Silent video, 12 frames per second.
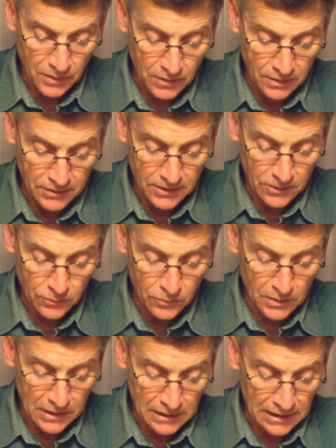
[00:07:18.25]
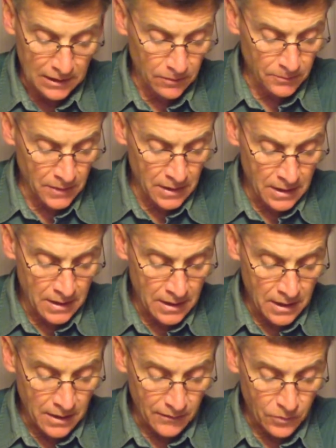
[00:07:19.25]
continued to be illegal.
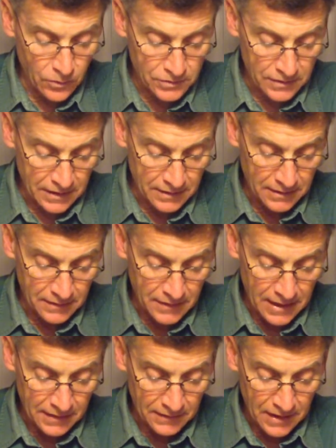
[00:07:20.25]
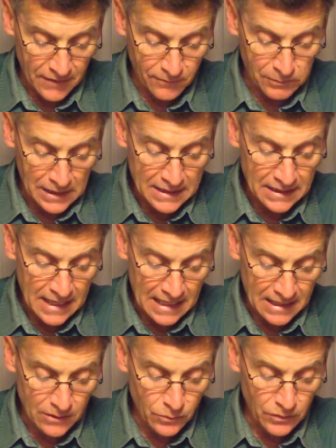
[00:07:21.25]
Of course, that they blend that
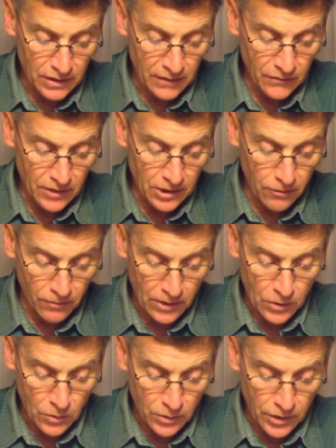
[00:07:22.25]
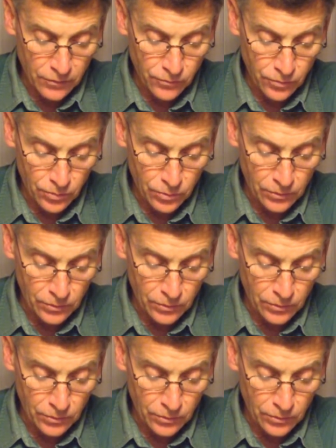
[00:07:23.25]
in with the video recording rule.